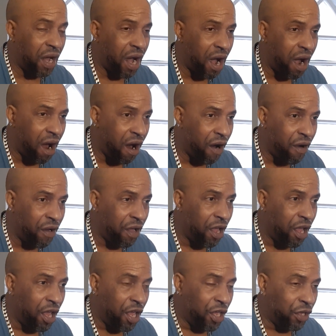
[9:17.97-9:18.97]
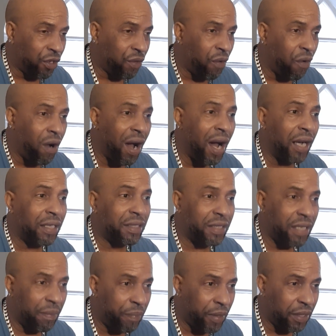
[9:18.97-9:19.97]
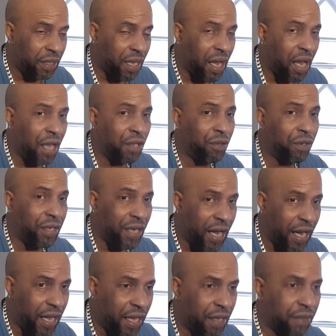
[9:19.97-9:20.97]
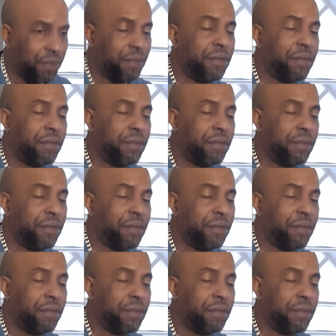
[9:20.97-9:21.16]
or you don't accept it and you die,